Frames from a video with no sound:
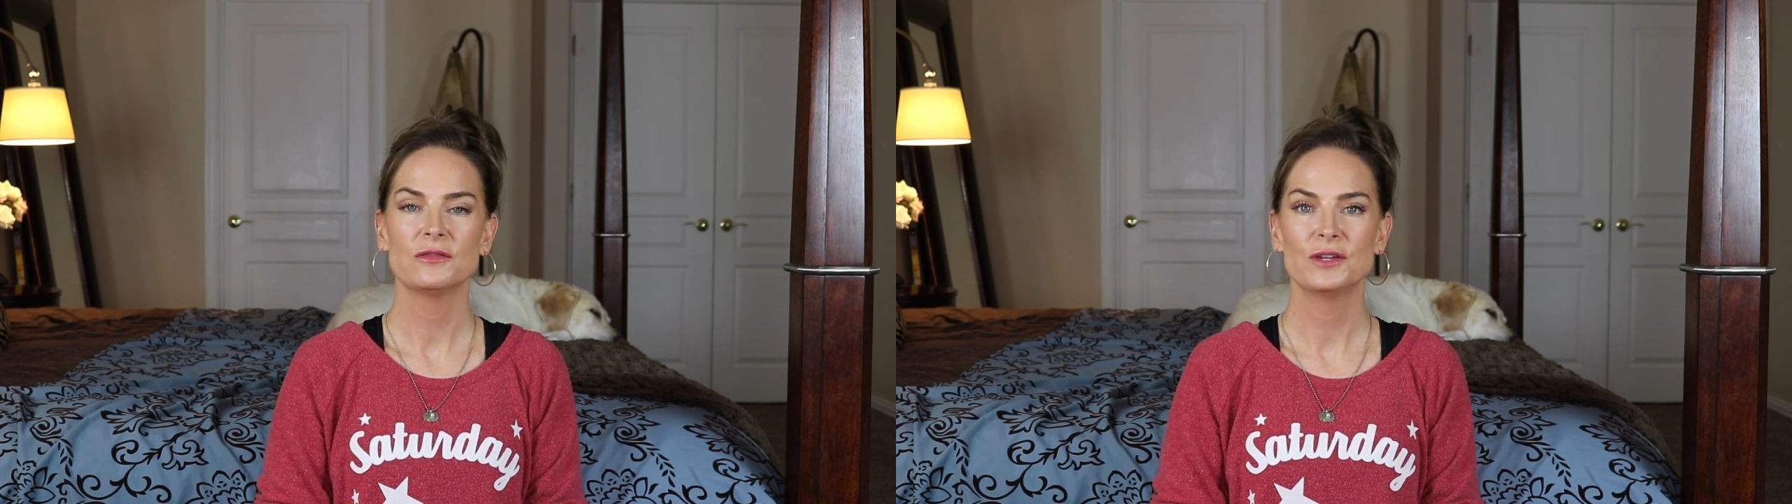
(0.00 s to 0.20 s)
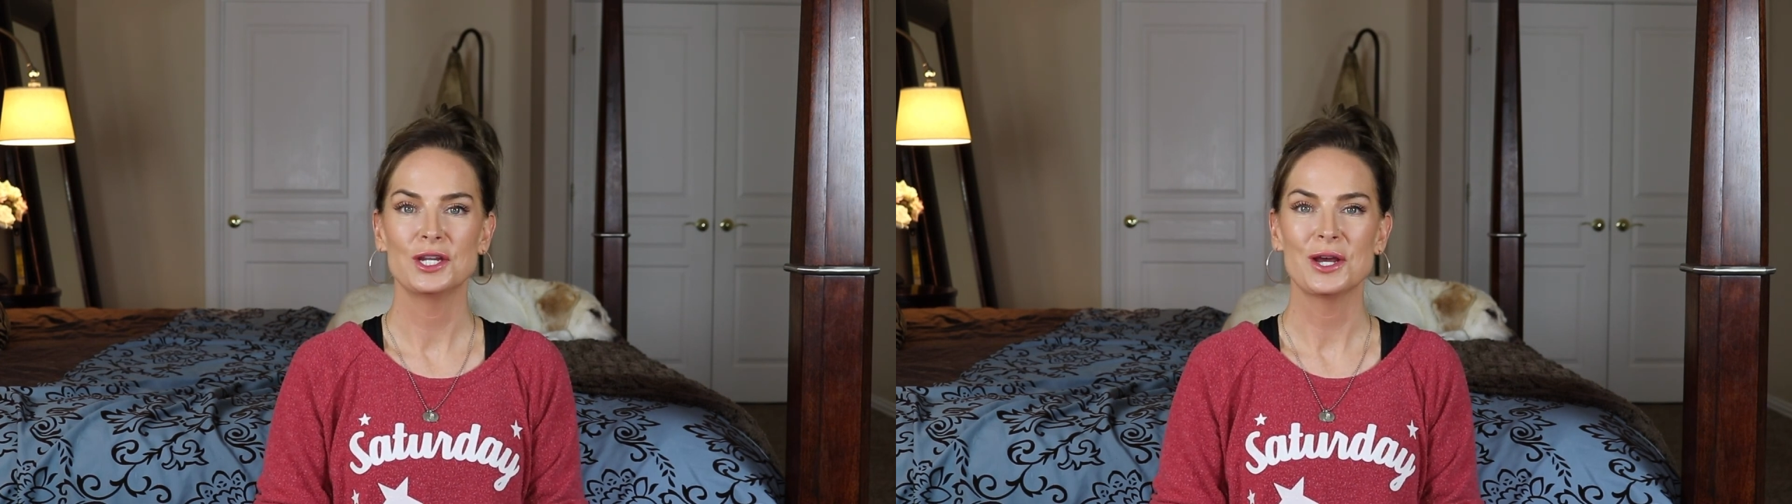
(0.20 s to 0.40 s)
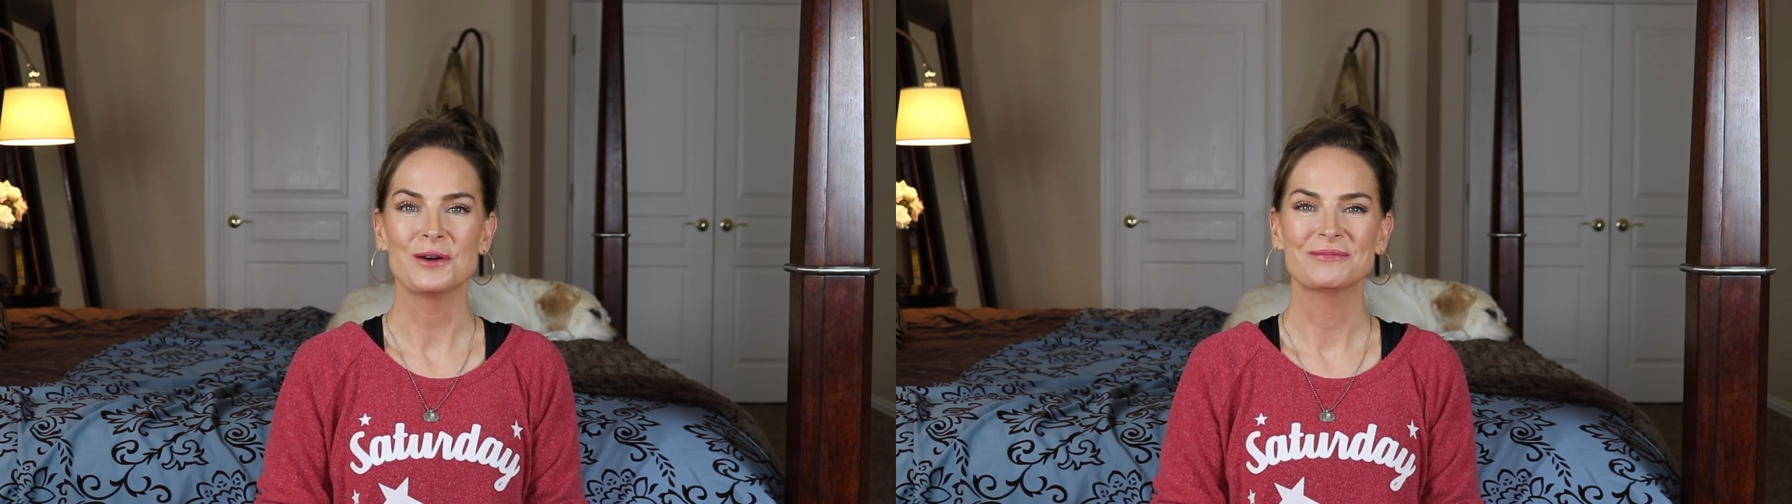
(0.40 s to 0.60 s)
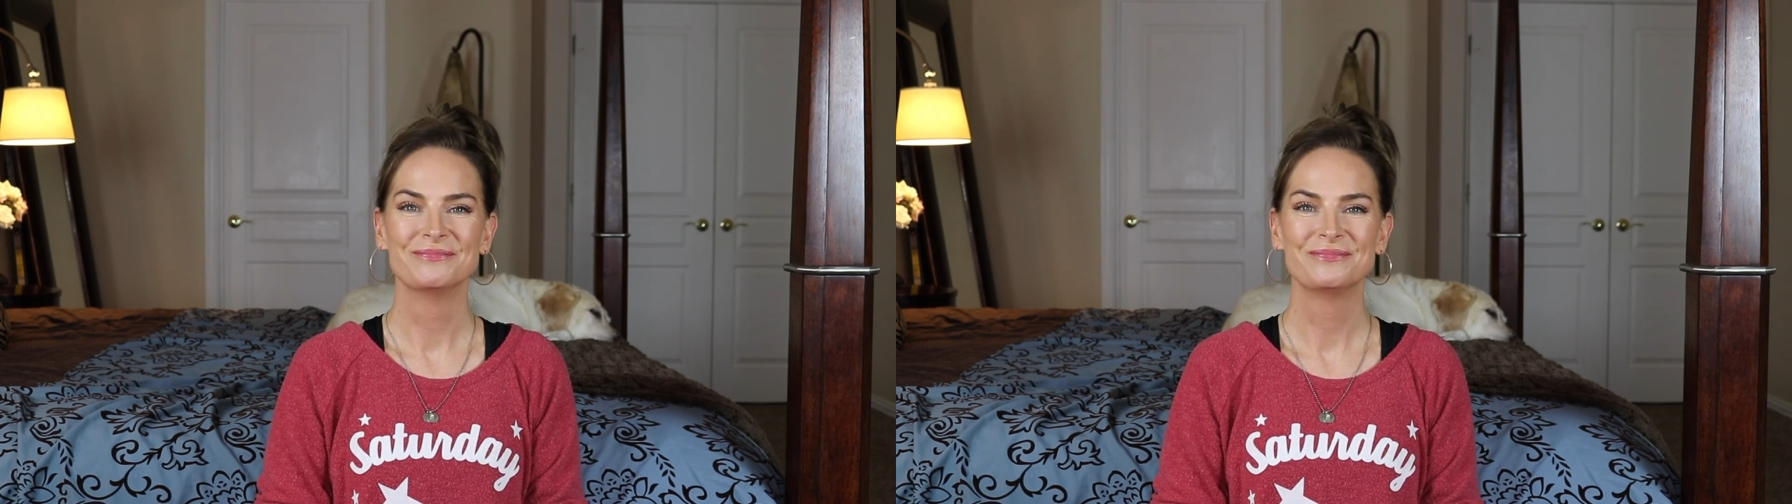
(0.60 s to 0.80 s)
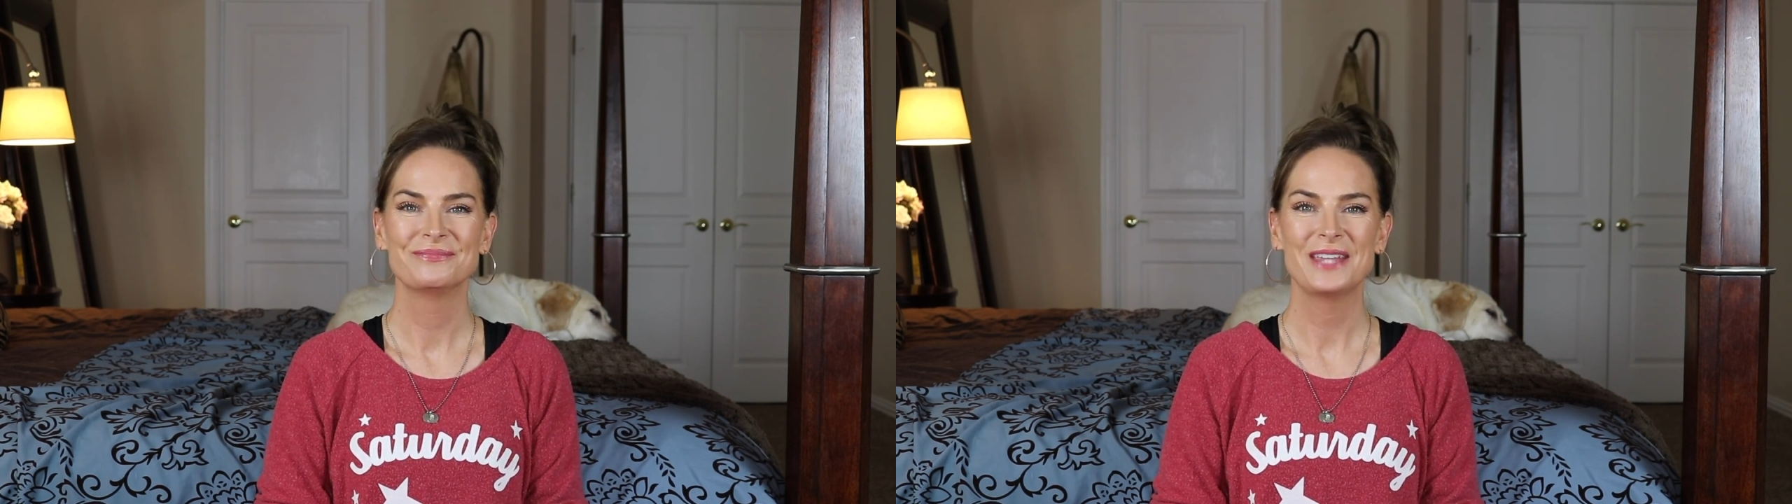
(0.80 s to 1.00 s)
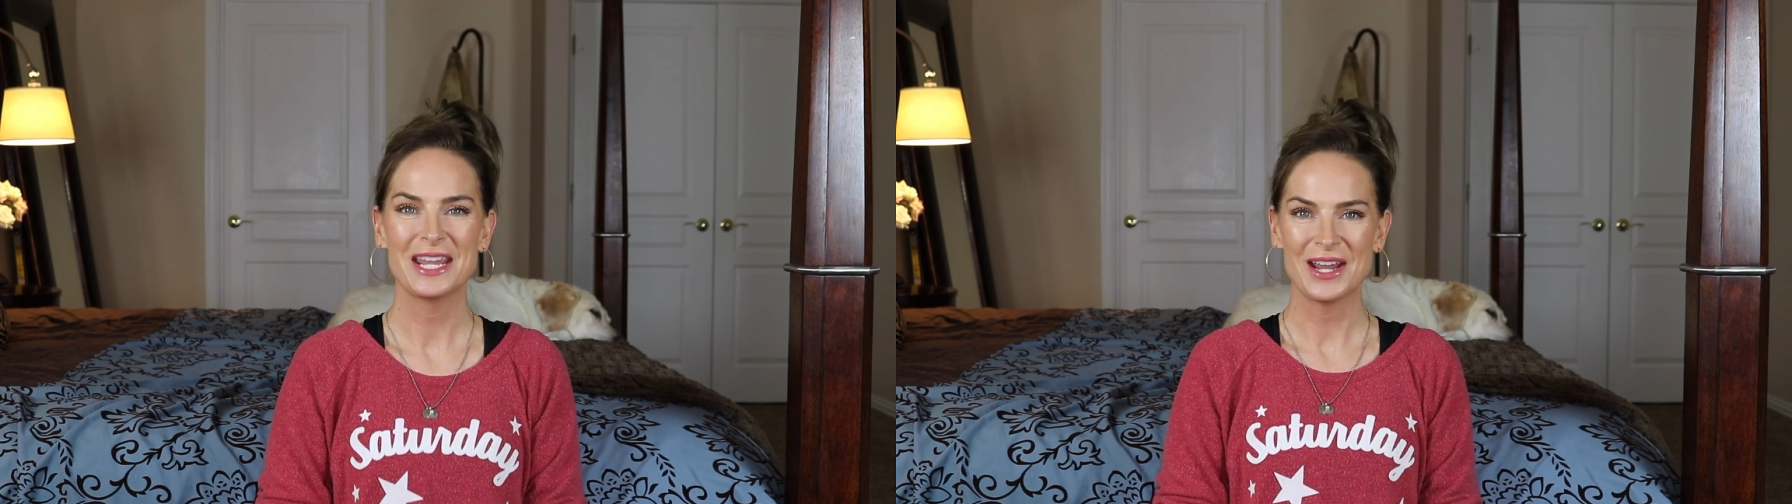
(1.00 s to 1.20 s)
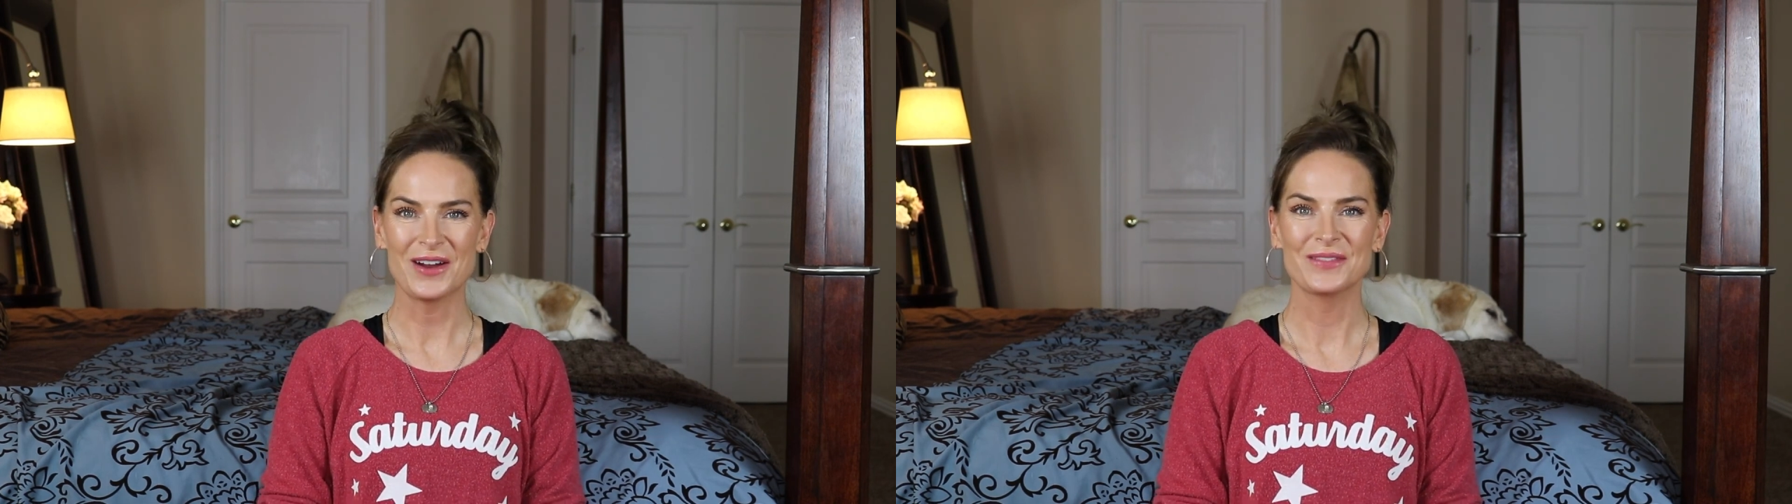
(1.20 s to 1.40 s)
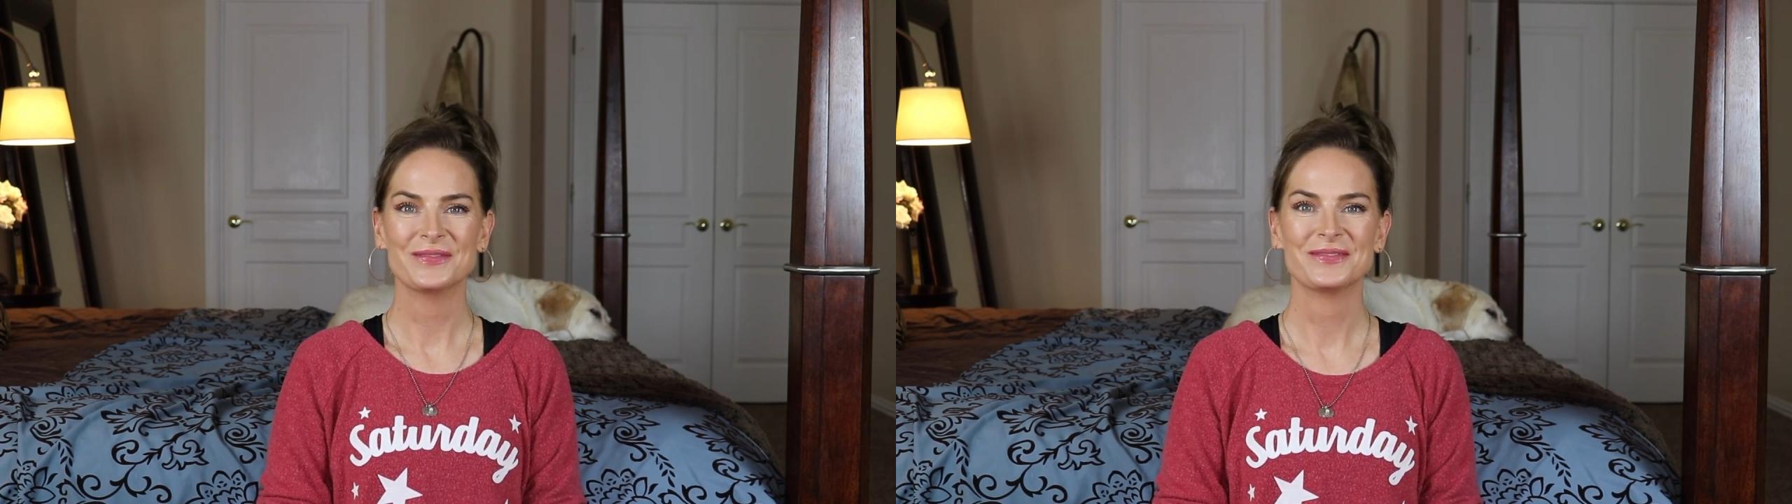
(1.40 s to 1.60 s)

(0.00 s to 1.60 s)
video. Take care.